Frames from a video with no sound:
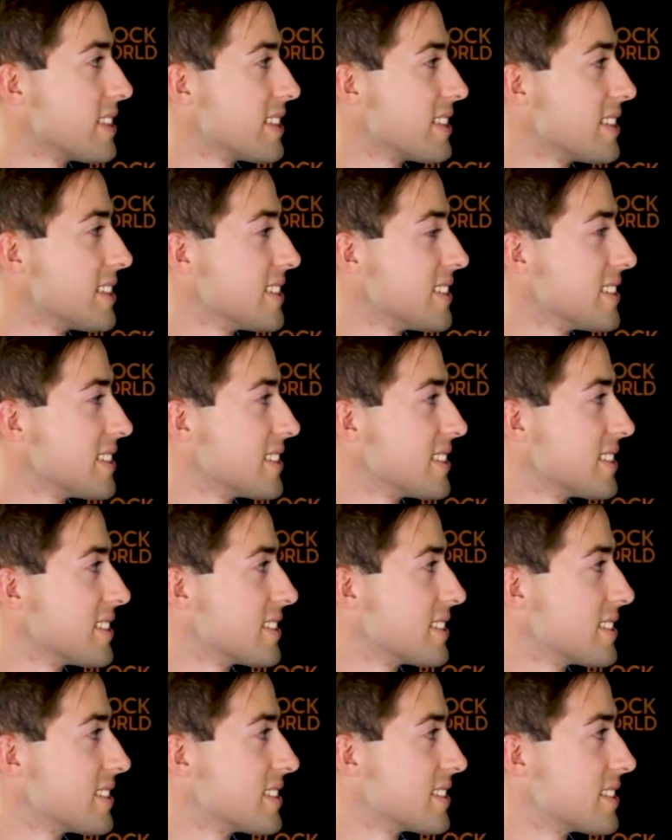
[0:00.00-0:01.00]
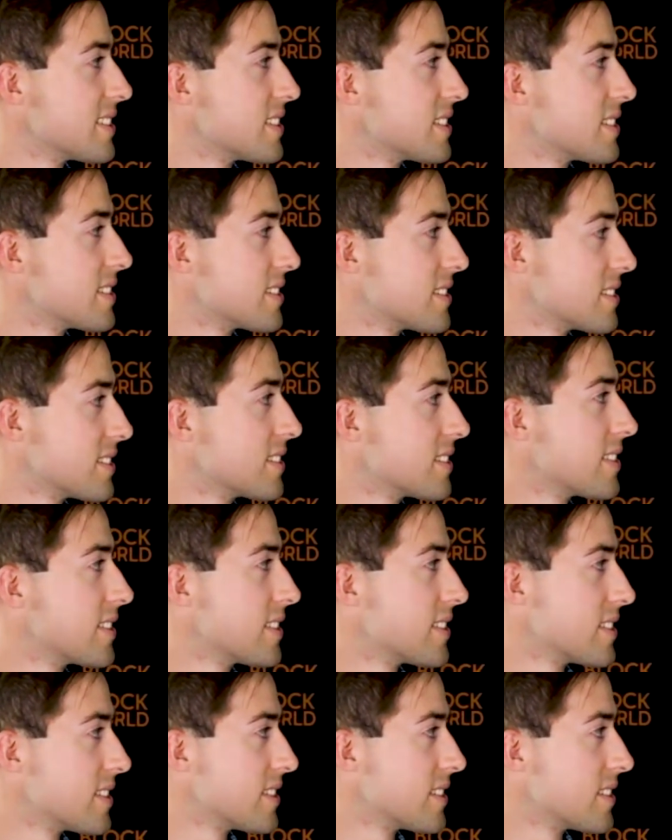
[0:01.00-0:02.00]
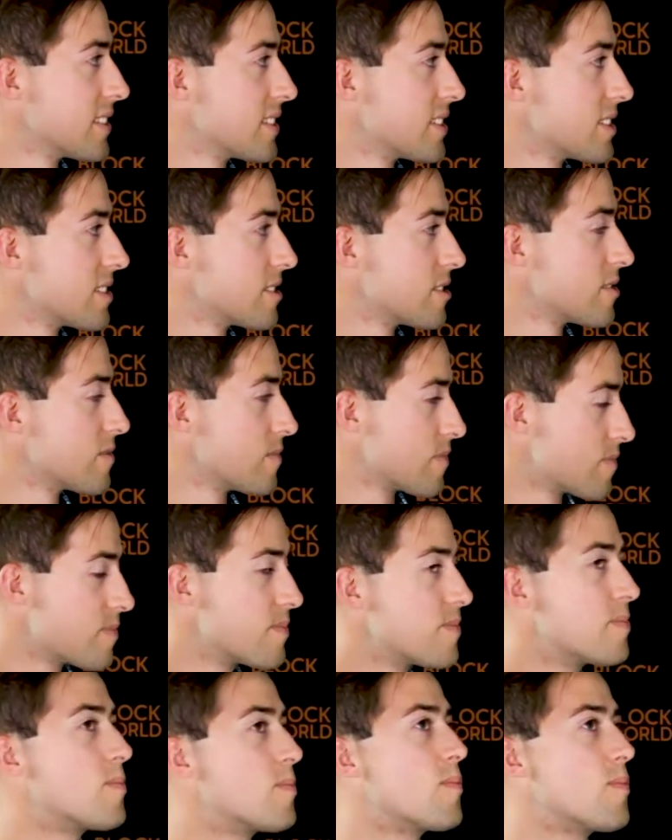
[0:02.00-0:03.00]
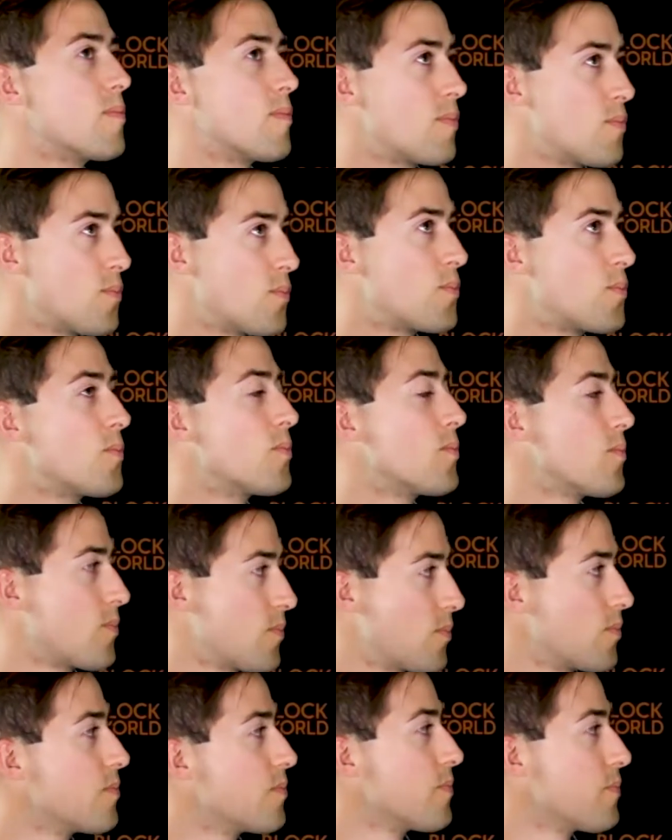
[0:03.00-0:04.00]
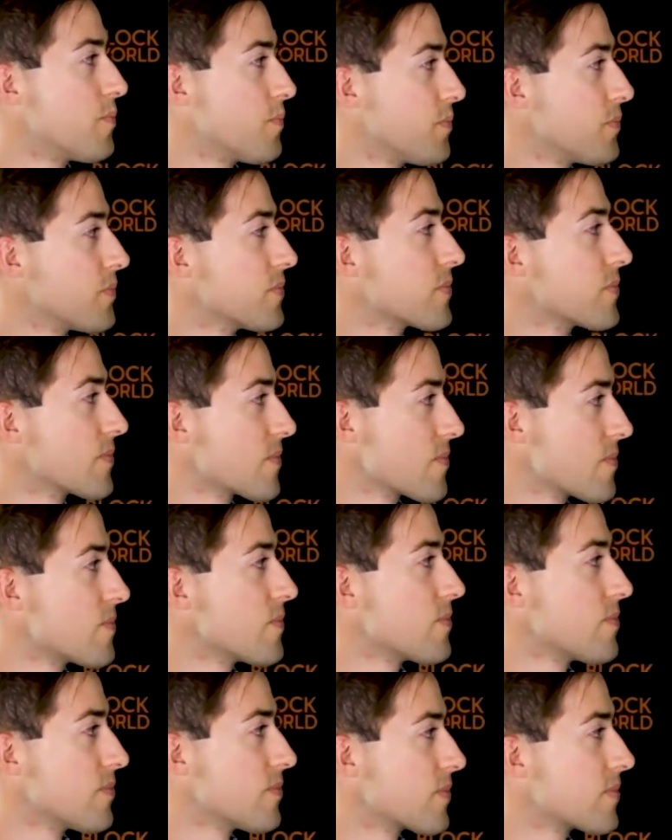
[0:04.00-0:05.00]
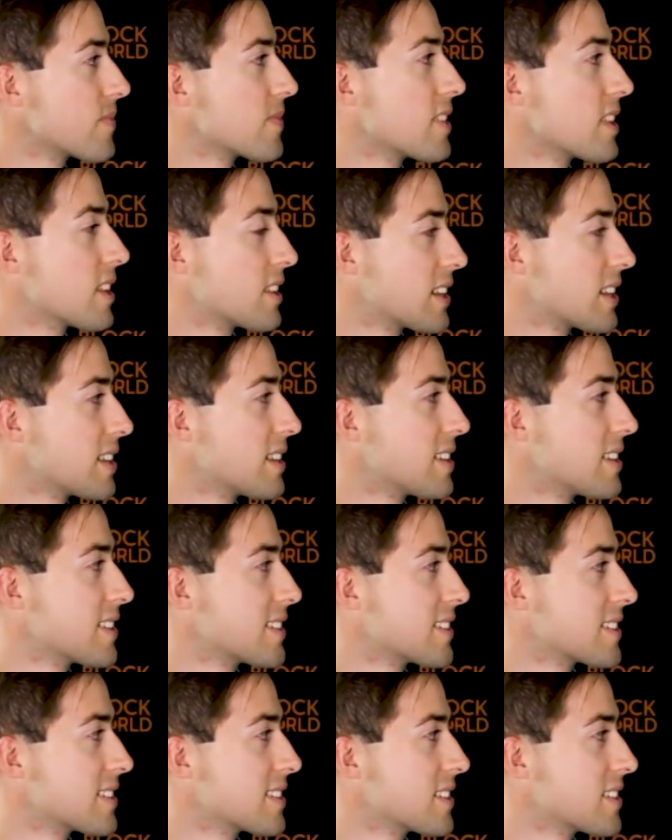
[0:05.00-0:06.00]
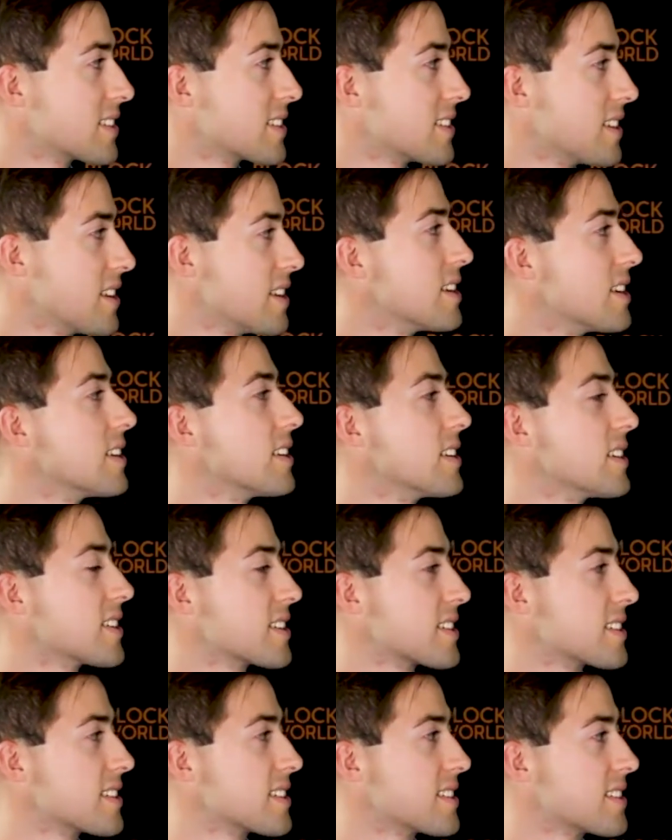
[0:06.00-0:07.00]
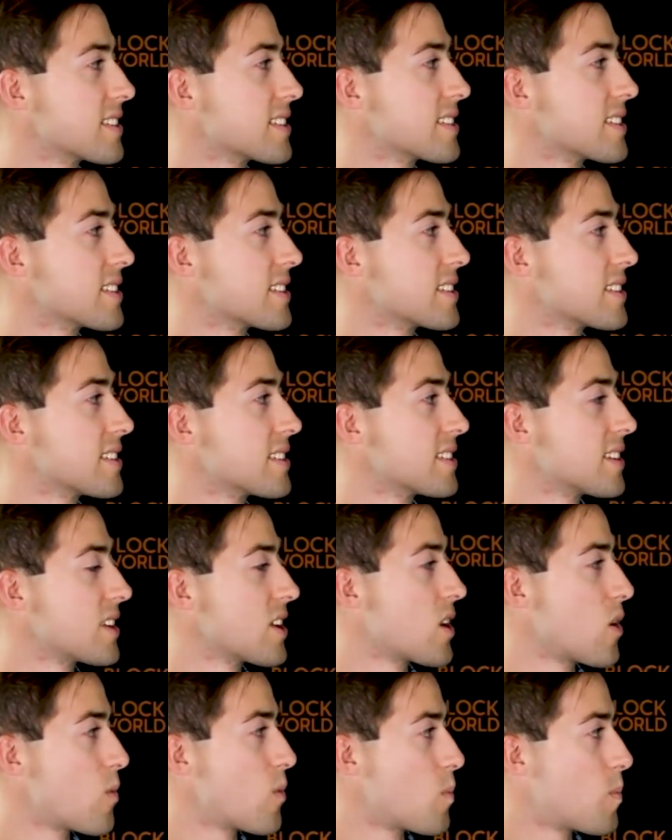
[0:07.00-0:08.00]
[no speech]